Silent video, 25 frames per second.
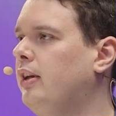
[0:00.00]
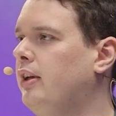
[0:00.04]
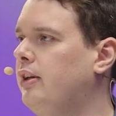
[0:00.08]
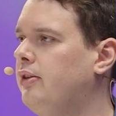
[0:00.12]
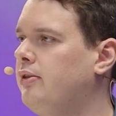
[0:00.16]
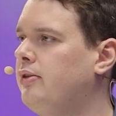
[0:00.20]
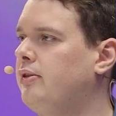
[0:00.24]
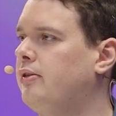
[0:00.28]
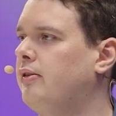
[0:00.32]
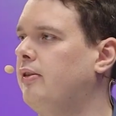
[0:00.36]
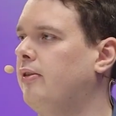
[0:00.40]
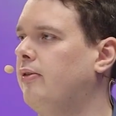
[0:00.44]

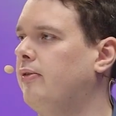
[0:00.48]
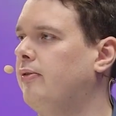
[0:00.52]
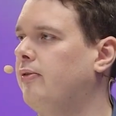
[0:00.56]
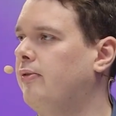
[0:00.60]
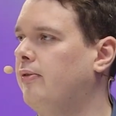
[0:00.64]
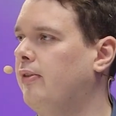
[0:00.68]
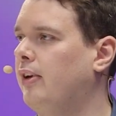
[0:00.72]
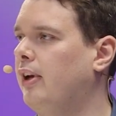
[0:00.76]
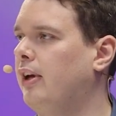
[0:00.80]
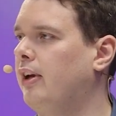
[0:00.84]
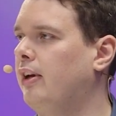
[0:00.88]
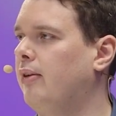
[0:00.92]
list
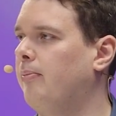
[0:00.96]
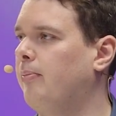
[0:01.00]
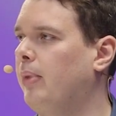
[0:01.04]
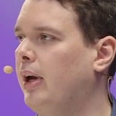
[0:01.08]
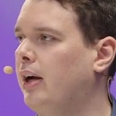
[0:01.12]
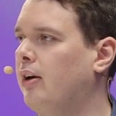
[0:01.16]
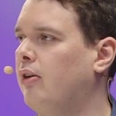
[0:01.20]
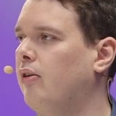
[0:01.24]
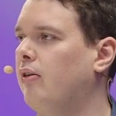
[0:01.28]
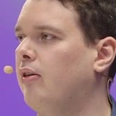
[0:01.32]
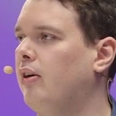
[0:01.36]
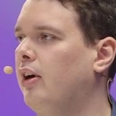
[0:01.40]
of
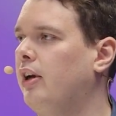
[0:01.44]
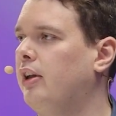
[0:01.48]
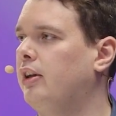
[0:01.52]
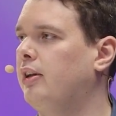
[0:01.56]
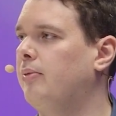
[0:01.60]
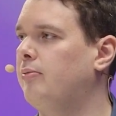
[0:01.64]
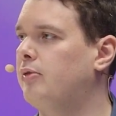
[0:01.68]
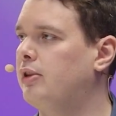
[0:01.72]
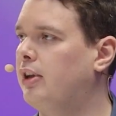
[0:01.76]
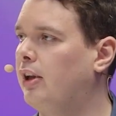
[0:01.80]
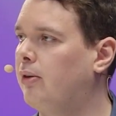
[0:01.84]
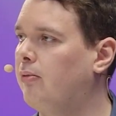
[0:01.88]
backlog
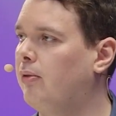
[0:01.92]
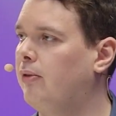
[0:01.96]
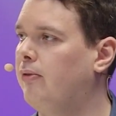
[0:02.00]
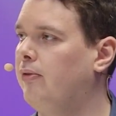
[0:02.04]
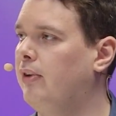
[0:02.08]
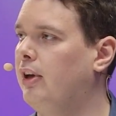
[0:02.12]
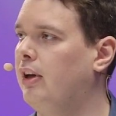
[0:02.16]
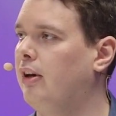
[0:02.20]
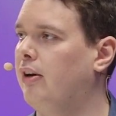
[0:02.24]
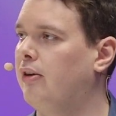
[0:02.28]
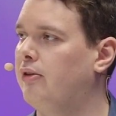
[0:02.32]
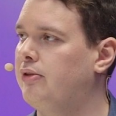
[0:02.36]
items that we
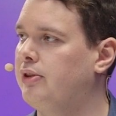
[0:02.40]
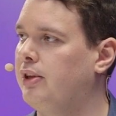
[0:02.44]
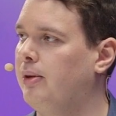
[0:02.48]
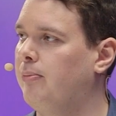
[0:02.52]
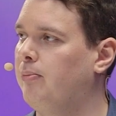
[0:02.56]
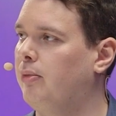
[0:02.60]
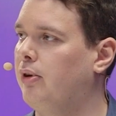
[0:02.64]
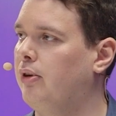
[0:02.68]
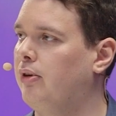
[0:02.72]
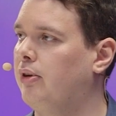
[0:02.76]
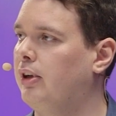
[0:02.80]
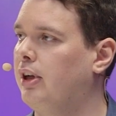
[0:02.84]
feel are
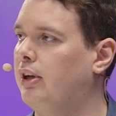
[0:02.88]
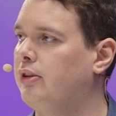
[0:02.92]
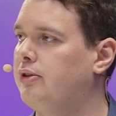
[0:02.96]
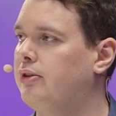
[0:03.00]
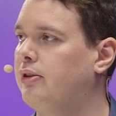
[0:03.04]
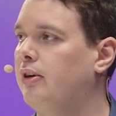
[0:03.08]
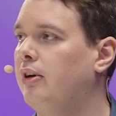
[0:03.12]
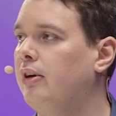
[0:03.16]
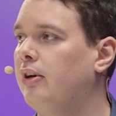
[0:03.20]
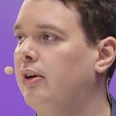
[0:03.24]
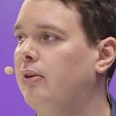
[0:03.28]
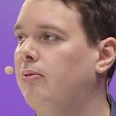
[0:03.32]
simpler to get
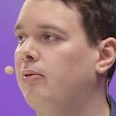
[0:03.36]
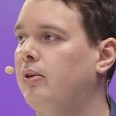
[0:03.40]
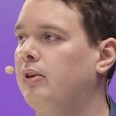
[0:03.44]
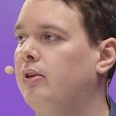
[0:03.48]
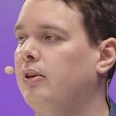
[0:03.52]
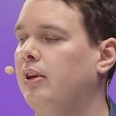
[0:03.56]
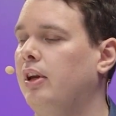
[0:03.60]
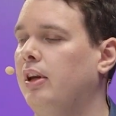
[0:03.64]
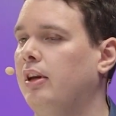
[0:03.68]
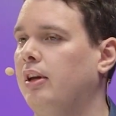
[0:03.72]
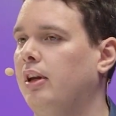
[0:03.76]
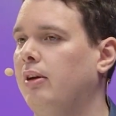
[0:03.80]
started
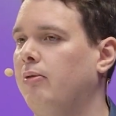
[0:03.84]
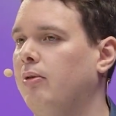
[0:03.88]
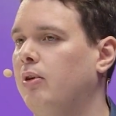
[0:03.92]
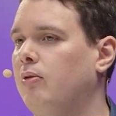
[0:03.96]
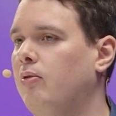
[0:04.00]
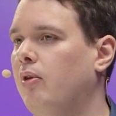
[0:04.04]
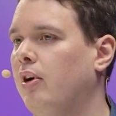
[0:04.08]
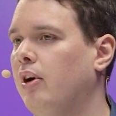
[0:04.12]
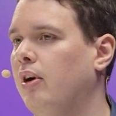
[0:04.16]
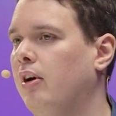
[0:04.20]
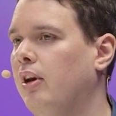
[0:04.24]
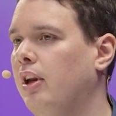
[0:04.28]
with, and they
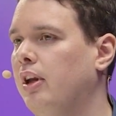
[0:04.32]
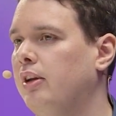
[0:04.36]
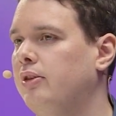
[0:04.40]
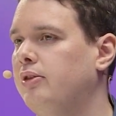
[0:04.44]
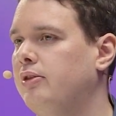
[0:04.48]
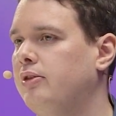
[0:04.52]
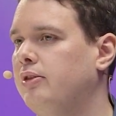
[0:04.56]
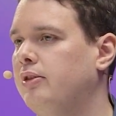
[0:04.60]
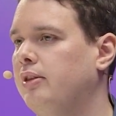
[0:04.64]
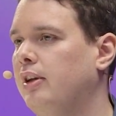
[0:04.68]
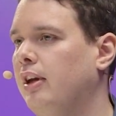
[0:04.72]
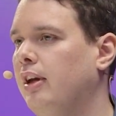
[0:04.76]
require
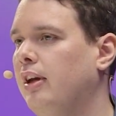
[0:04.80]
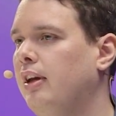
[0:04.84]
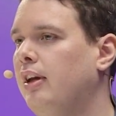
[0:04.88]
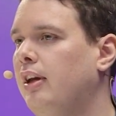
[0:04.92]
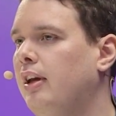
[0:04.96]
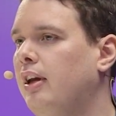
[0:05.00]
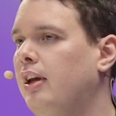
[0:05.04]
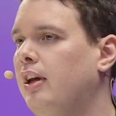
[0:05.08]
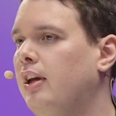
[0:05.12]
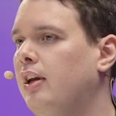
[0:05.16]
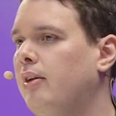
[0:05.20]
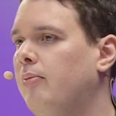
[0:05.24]
less
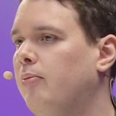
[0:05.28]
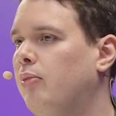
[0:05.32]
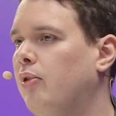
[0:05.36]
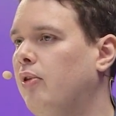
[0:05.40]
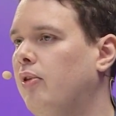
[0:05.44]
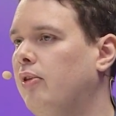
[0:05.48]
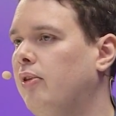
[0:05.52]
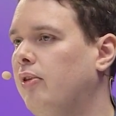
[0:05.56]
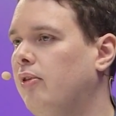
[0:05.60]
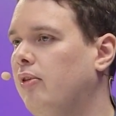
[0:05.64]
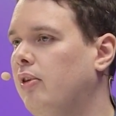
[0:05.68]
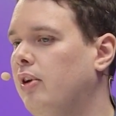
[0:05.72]

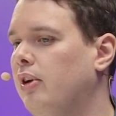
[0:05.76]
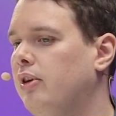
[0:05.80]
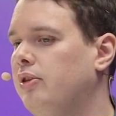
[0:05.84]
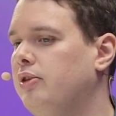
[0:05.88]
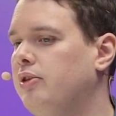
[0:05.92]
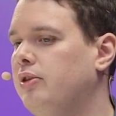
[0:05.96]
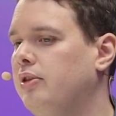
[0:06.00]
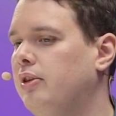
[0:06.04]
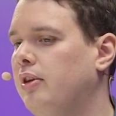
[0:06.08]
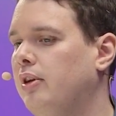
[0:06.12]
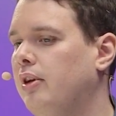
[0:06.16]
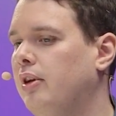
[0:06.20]
broad
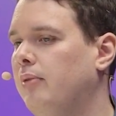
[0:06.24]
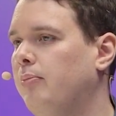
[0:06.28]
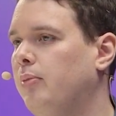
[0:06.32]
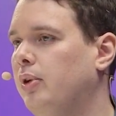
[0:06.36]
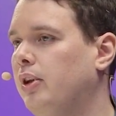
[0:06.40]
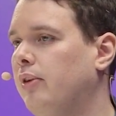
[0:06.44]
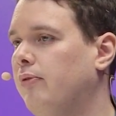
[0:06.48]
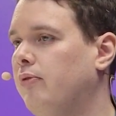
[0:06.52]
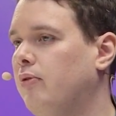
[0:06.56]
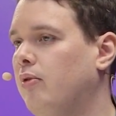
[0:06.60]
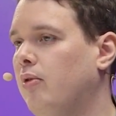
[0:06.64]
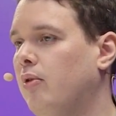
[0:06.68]
knowledge.
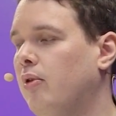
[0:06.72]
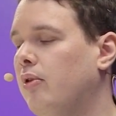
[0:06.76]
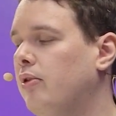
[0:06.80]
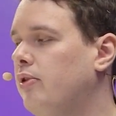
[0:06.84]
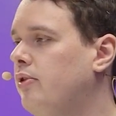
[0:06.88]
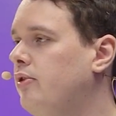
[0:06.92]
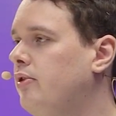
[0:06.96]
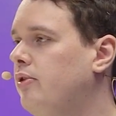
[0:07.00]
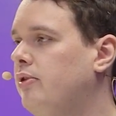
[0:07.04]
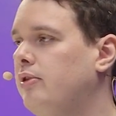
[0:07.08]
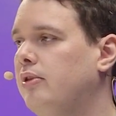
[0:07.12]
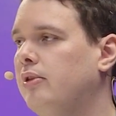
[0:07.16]
But of
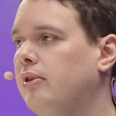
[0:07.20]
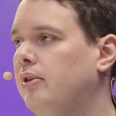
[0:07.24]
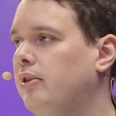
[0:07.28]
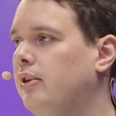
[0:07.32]
course,